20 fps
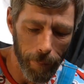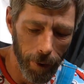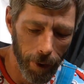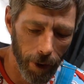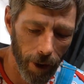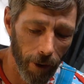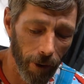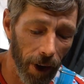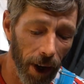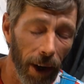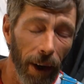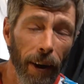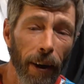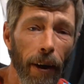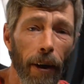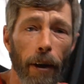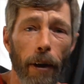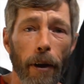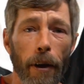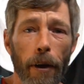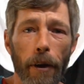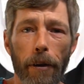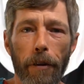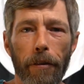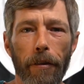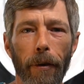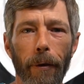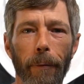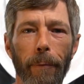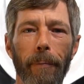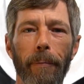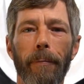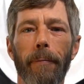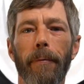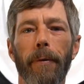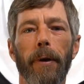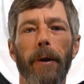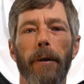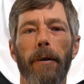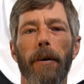Okay, so
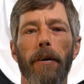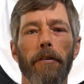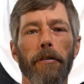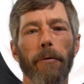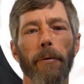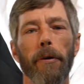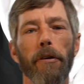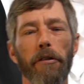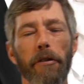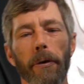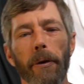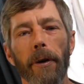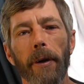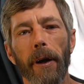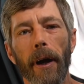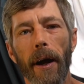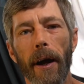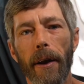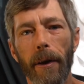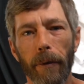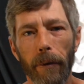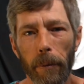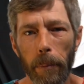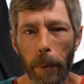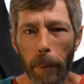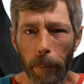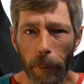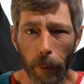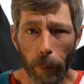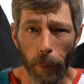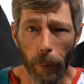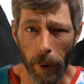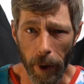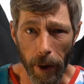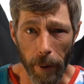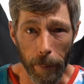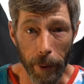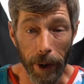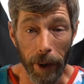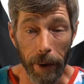long story short, I don't remember what
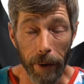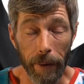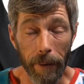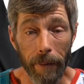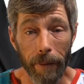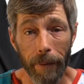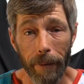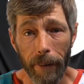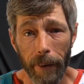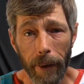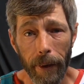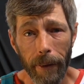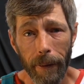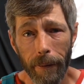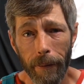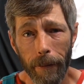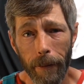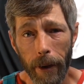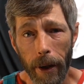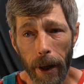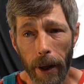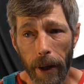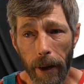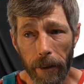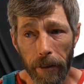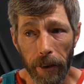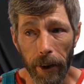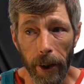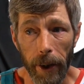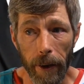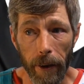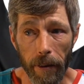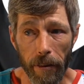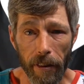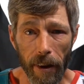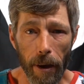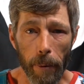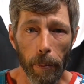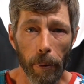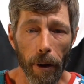I paid to get the
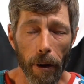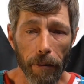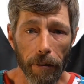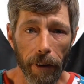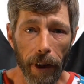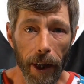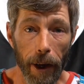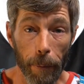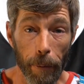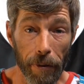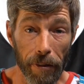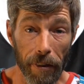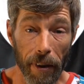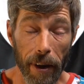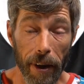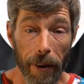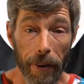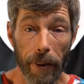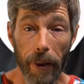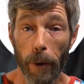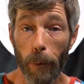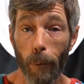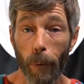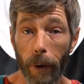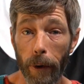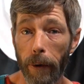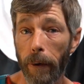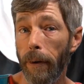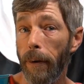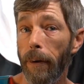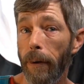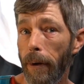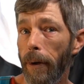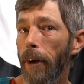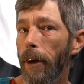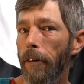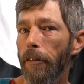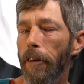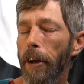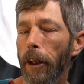sample off of Amazon. They weren't
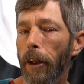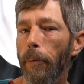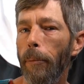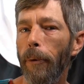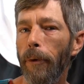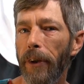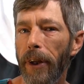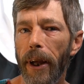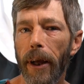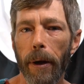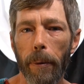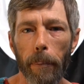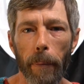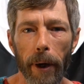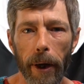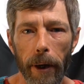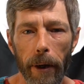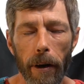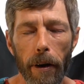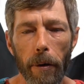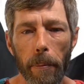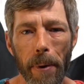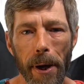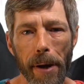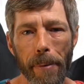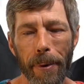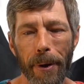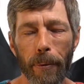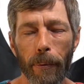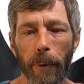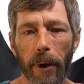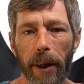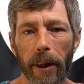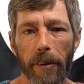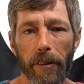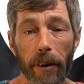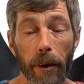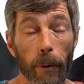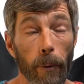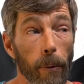available yet at My Inner Baby when I
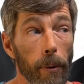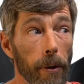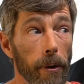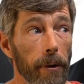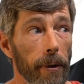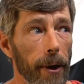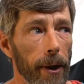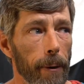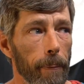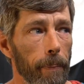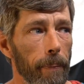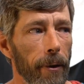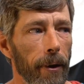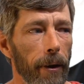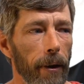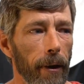did order them.